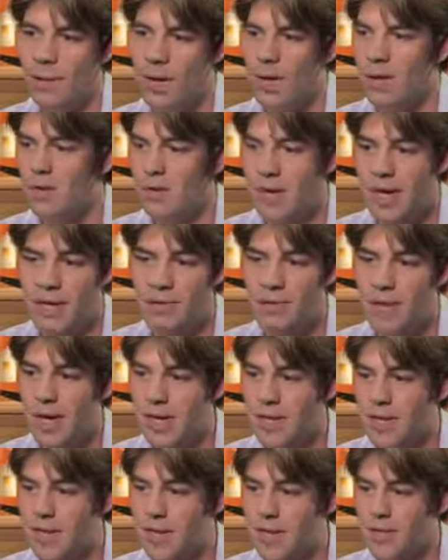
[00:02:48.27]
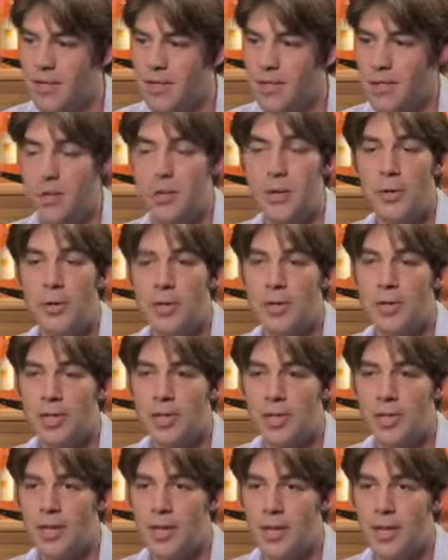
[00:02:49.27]
innovative ideas, don't know what
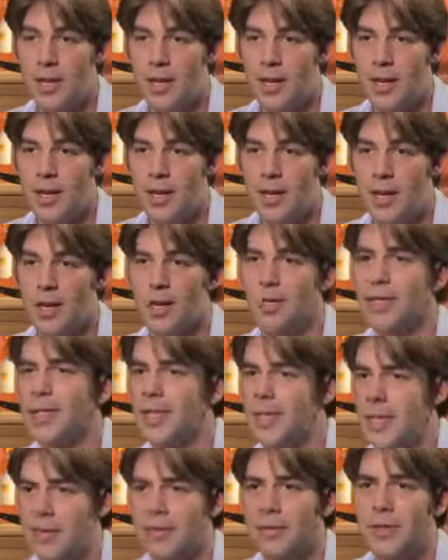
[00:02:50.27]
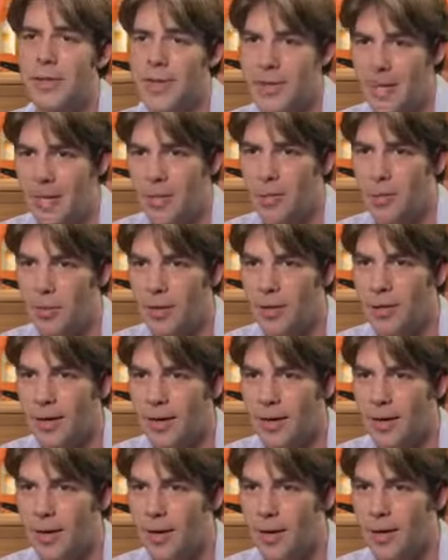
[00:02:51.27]
to cook, and are sick of the same old
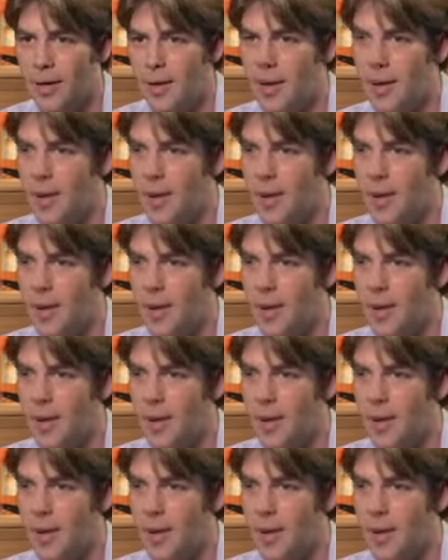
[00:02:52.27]
thing.